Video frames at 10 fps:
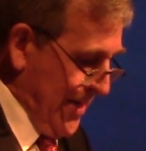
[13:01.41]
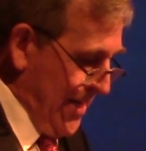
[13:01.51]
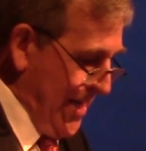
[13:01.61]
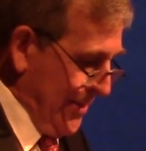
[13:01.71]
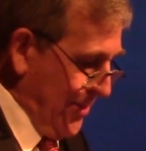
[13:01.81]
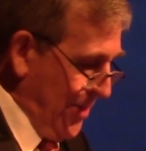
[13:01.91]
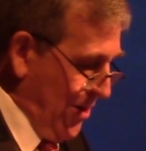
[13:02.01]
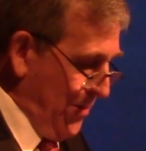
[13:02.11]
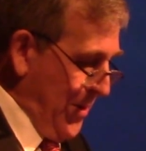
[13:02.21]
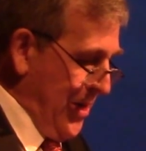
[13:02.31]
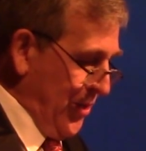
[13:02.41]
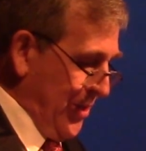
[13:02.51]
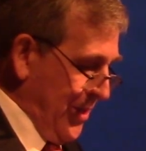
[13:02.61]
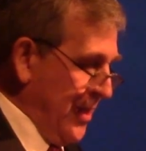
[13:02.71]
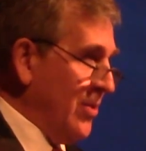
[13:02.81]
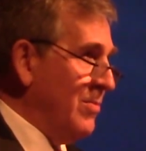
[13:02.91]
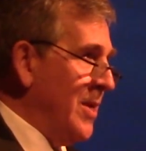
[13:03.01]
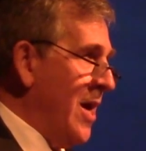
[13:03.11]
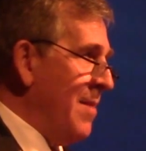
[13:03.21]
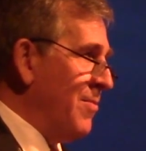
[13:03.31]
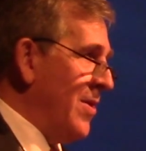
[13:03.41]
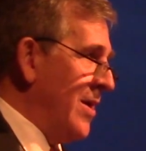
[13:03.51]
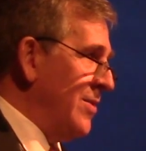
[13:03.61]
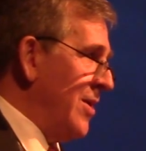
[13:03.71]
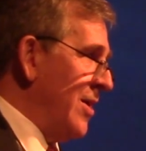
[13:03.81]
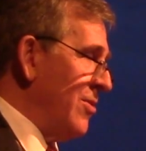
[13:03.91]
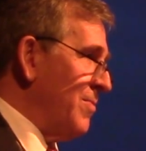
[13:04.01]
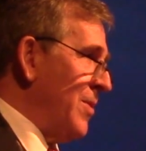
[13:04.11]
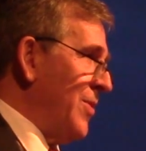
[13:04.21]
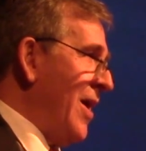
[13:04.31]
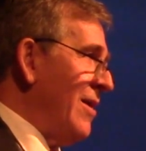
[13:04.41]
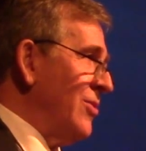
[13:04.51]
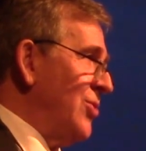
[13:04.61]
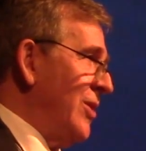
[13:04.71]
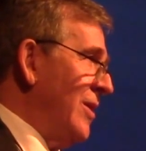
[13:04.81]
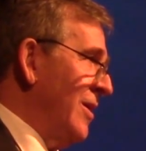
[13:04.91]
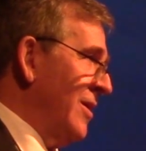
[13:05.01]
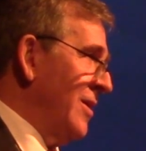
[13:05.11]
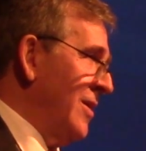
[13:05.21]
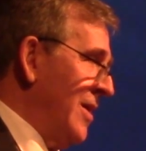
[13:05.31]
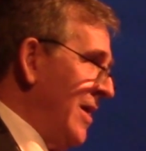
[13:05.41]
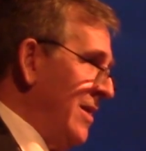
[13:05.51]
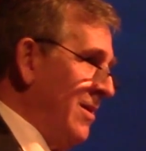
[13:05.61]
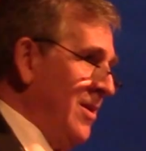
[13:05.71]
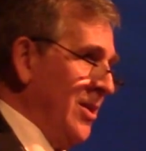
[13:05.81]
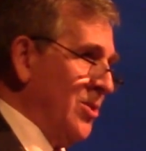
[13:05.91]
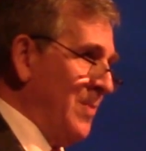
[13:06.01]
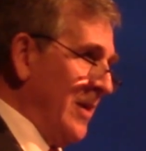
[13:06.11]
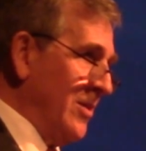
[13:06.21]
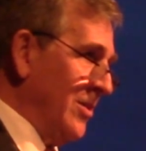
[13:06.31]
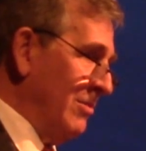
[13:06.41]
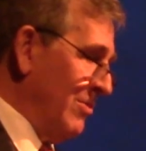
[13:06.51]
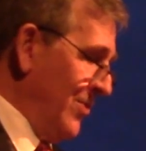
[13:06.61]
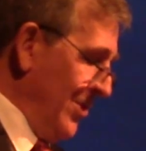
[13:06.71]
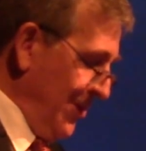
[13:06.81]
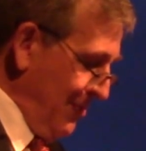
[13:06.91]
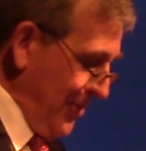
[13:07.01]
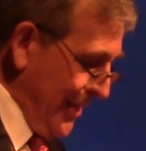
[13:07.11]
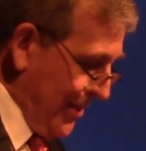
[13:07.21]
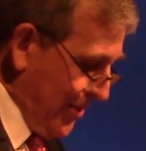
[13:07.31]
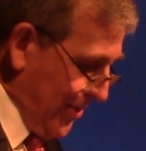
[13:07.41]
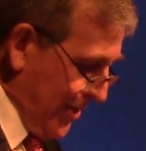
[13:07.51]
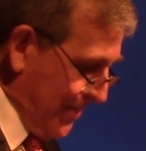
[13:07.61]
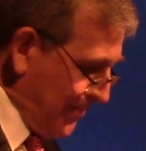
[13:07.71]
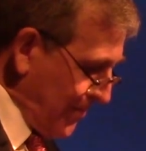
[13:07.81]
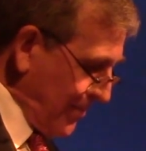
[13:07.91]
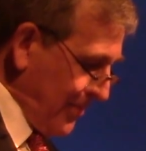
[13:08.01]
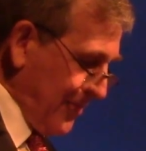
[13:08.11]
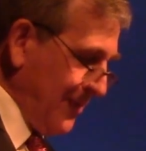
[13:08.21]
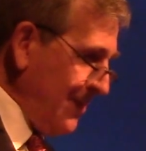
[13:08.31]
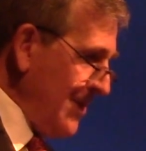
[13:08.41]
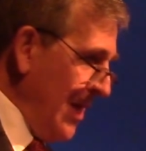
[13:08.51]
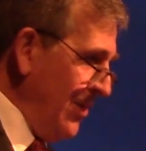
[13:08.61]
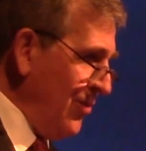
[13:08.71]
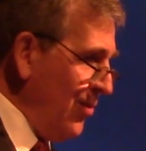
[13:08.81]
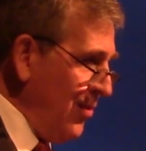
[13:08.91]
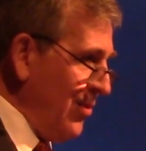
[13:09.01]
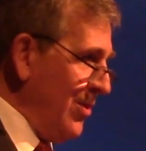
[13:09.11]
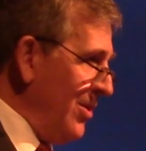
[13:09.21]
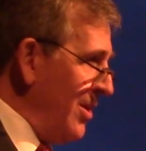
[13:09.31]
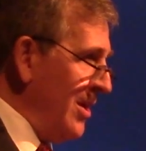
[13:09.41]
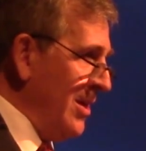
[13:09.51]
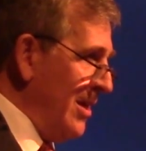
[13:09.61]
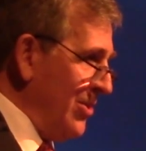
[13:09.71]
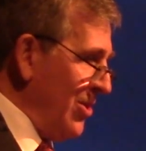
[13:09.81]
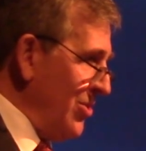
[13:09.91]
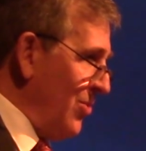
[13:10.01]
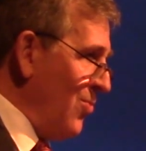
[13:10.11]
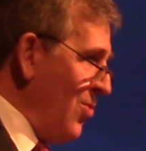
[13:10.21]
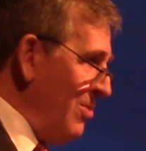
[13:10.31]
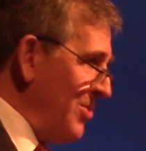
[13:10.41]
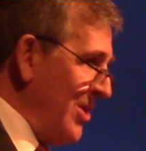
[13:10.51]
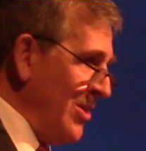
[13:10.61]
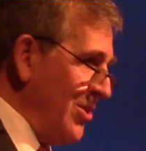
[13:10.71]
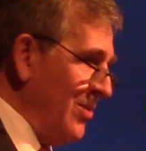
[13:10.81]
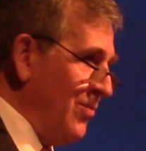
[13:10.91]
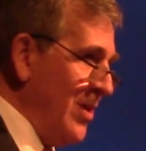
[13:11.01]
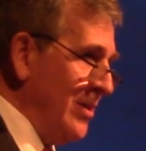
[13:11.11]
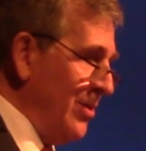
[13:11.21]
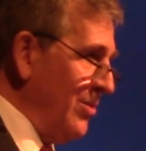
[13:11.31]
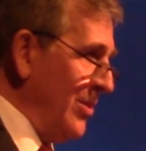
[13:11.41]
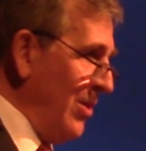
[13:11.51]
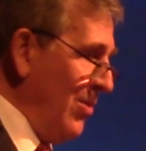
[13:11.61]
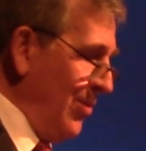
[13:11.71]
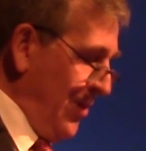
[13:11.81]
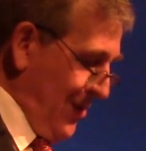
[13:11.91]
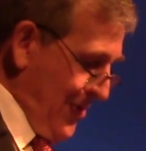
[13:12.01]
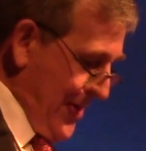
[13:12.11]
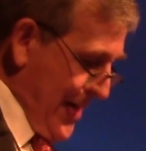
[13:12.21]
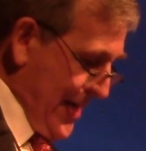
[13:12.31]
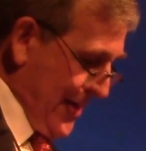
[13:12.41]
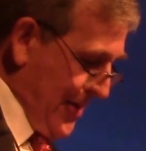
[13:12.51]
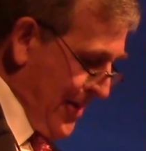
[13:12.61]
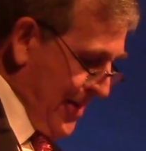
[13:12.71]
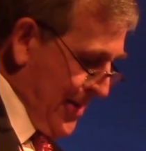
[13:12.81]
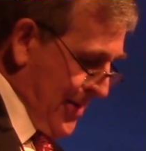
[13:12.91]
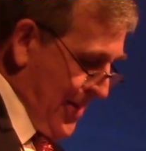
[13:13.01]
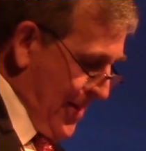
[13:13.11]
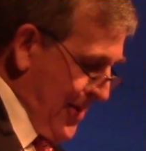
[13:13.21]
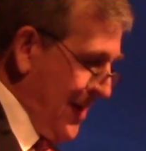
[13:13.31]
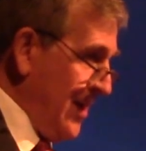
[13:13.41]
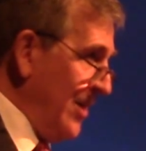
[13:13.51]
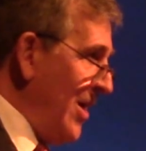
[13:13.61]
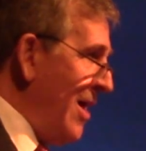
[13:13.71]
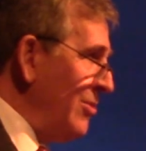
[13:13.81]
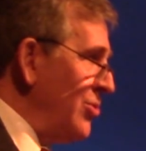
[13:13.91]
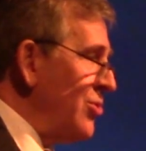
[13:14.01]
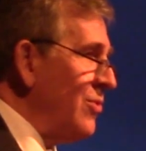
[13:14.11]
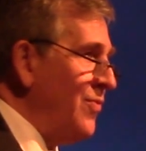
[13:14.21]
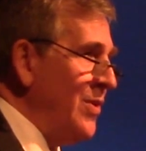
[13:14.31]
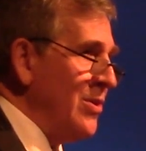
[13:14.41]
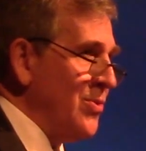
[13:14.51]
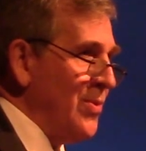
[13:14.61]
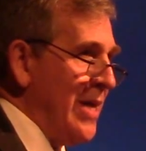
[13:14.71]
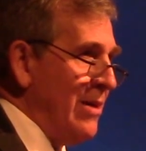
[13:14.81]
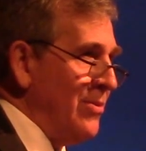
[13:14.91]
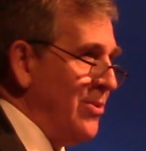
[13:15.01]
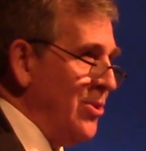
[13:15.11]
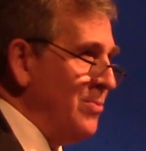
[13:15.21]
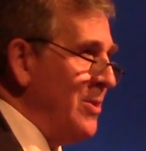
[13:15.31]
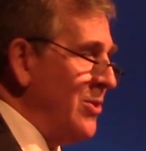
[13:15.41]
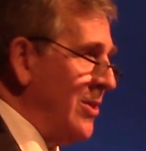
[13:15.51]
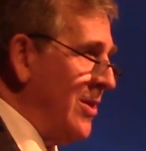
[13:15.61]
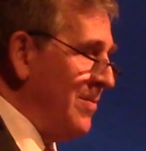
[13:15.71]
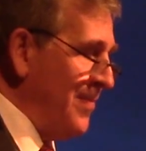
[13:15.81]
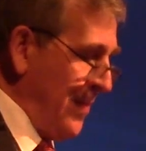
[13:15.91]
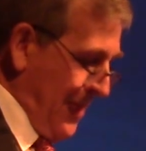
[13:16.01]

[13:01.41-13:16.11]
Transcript: and he had to tell a patient on whom he'd operated that her pathology had unexpectedly revealed a malignancy. He told her in such a warm, sensitive way, literally holding her hand, and acknowledged her fears without dismissing them.